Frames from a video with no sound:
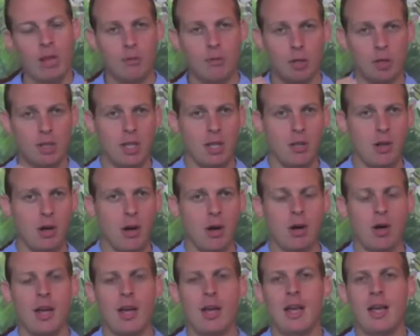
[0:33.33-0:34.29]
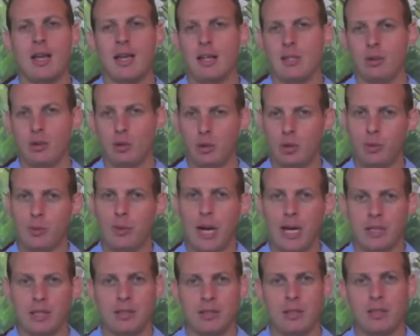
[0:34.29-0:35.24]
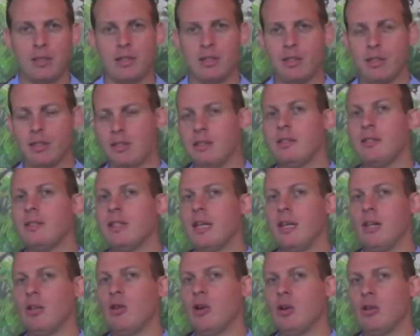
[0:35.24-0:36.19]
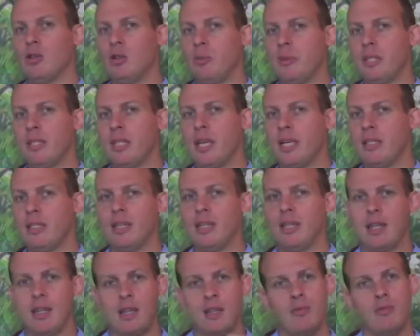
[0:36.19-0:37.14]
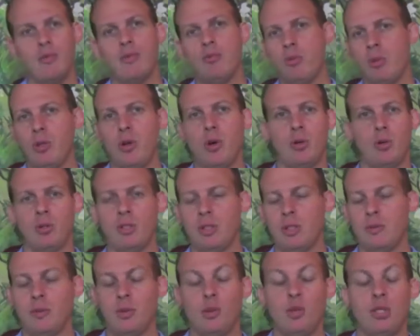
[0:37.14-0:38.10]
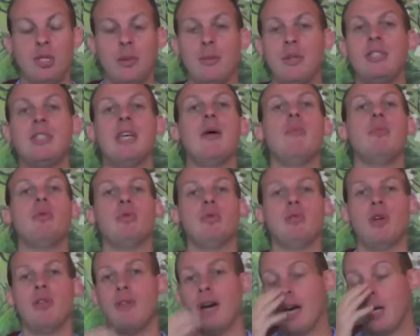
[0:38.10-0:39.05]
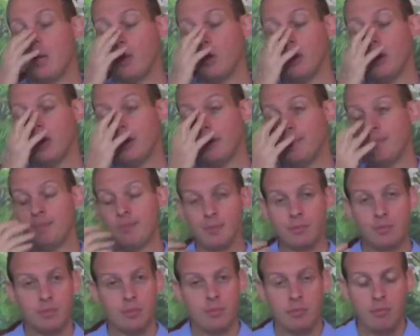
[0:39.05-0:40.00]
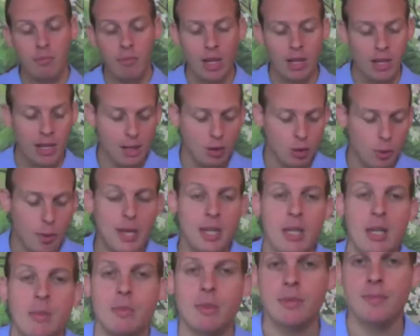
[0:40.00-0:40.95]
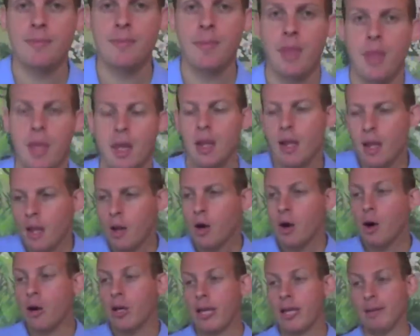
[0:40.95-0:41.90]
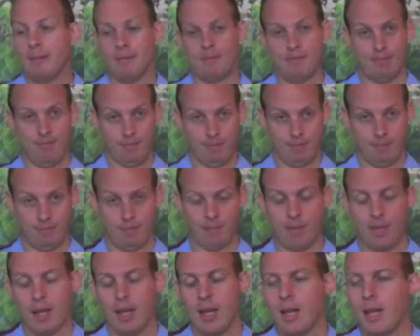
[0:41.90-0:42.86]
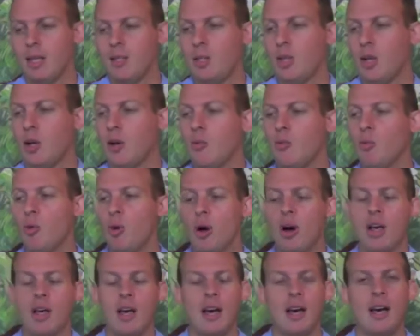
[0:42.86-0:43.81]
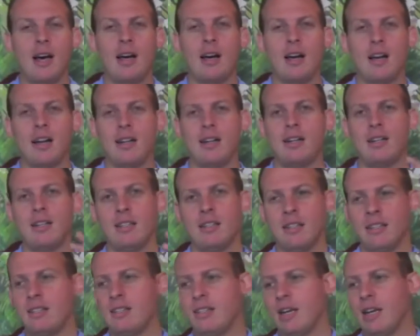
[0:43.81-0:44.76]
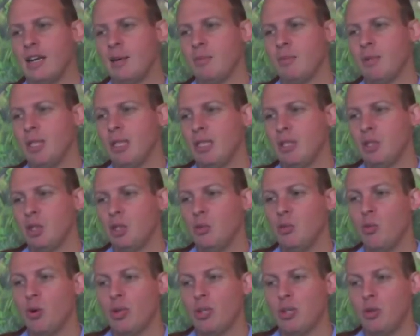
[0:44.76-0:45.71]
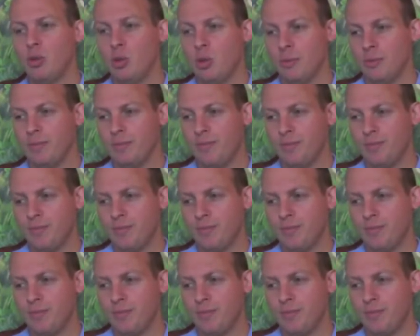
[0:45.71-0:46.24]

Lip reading: First, I'll go to good practices. Then I'll go into mistakes, and then we'll go through some examples of how to get domain names. Okay. So, what are some things you want to do